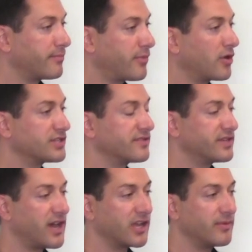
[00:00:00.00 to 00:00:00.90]
parts of the
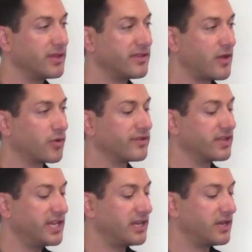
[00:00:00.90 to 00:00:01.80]
document that were
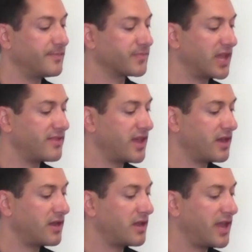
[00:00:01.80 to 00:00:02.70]
deleted, and
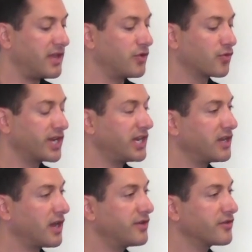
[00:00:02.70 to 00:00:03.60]
then a
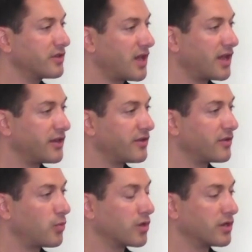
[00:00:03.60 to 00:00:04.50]
green underlined
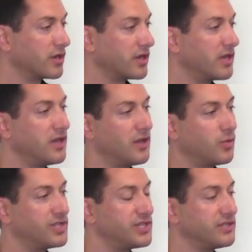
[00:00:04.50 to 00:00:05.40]
word,
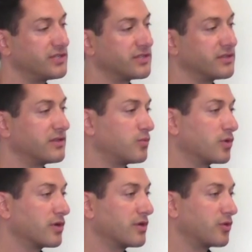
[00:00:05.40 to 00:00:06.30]
which is the
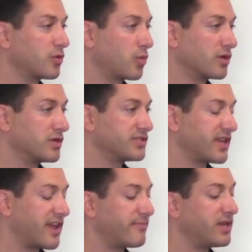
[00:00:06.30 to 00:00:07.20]
word or words
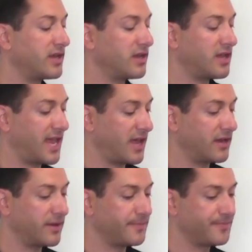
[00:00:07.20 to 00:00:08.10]
that had been added.